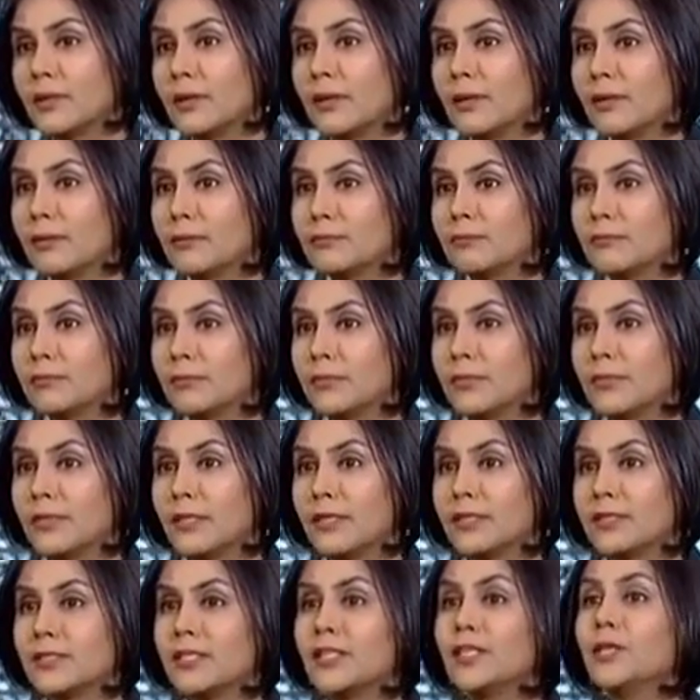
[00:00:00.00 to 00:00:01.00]

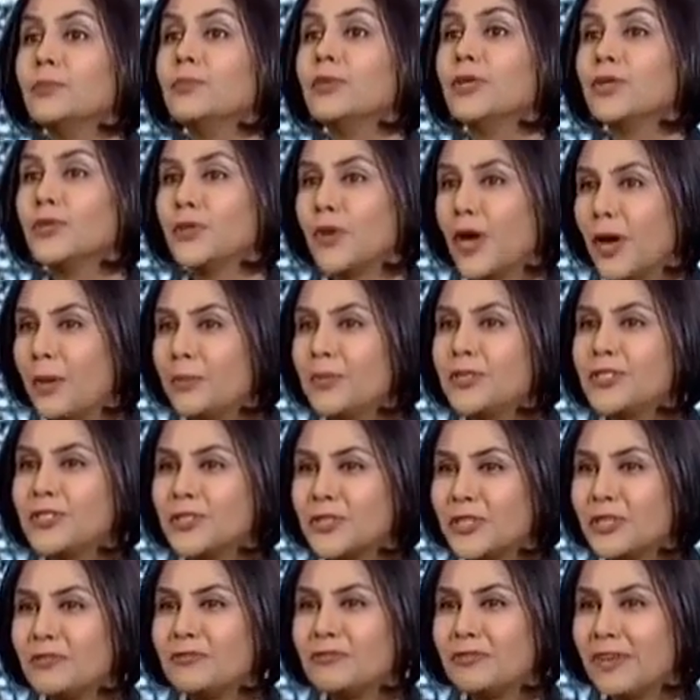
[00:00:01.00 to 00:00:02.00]
there is a limit to how
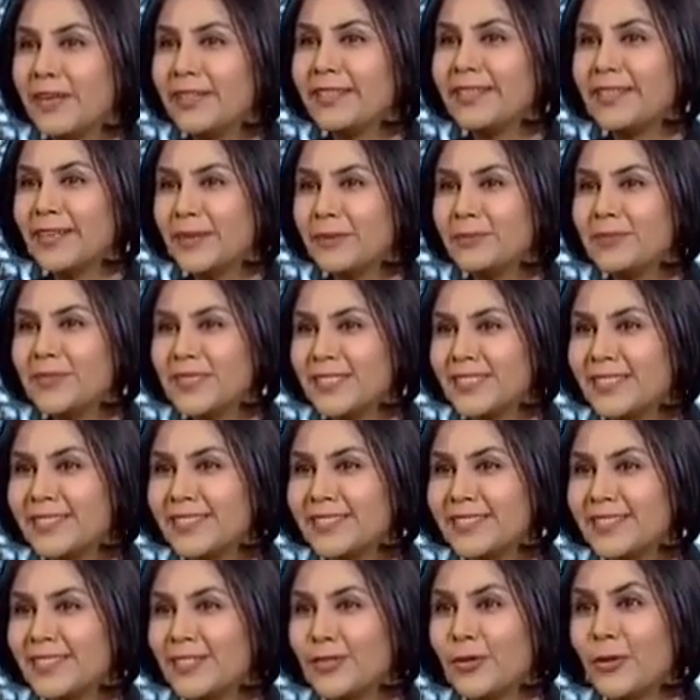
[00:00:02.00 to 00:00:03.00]
much you can fund them,
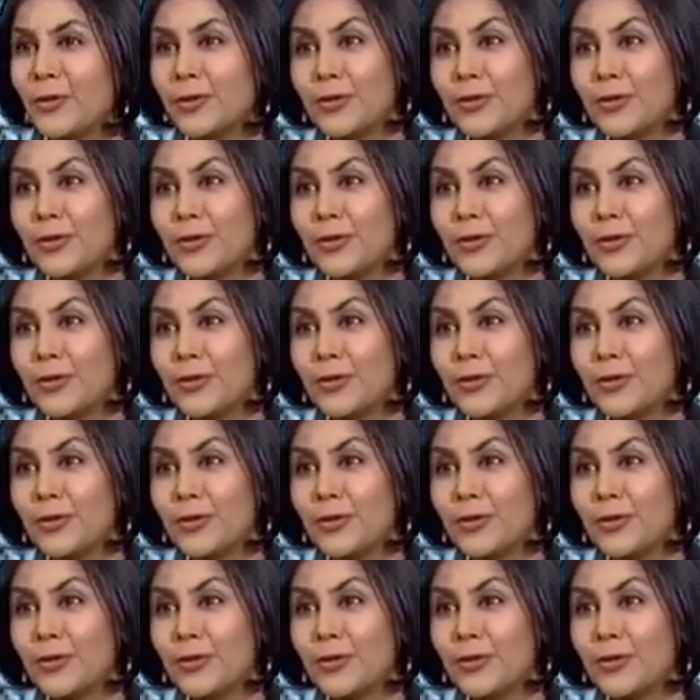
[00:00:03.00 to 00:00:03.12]
isn't it?